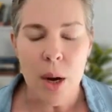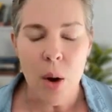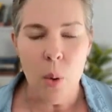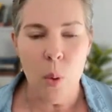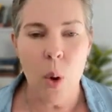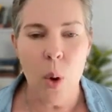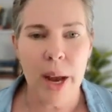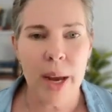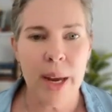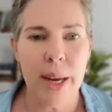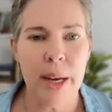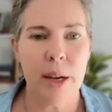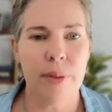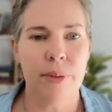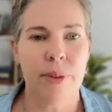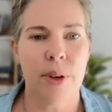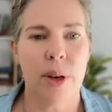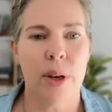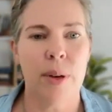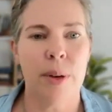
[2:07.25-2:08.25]
why
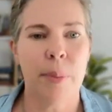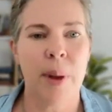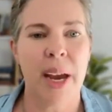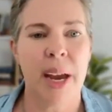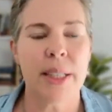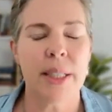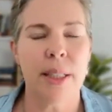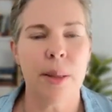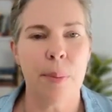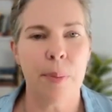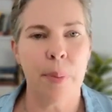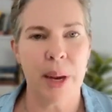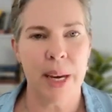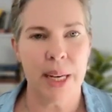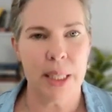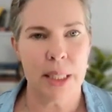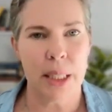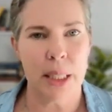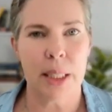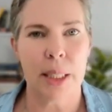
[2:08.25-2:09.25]
I've gone back to the
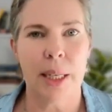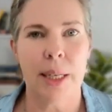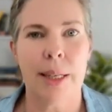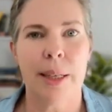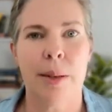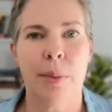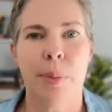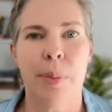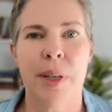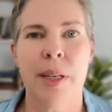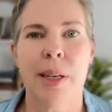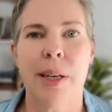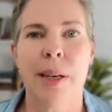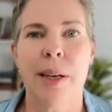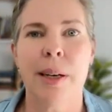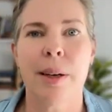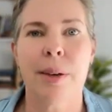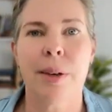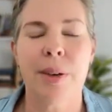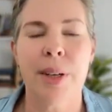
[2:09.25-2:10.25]
basics a little bit
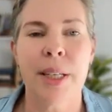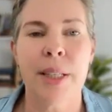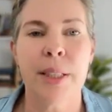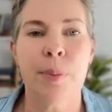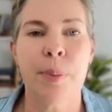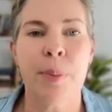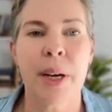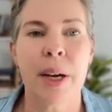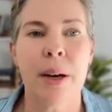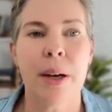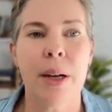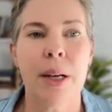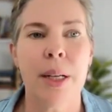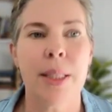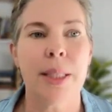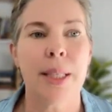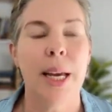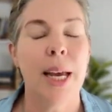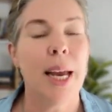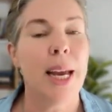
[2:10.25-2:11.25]
here is because